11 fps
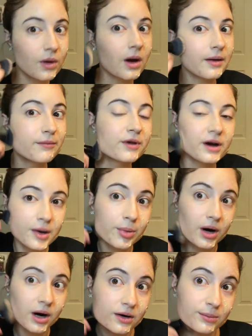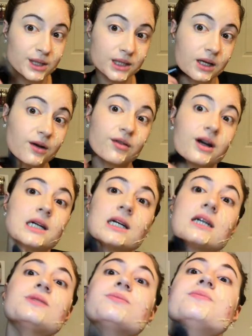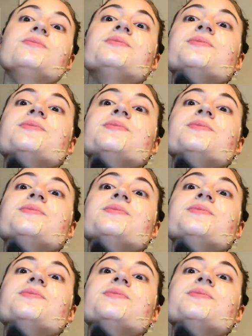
I'm very proud of myself right now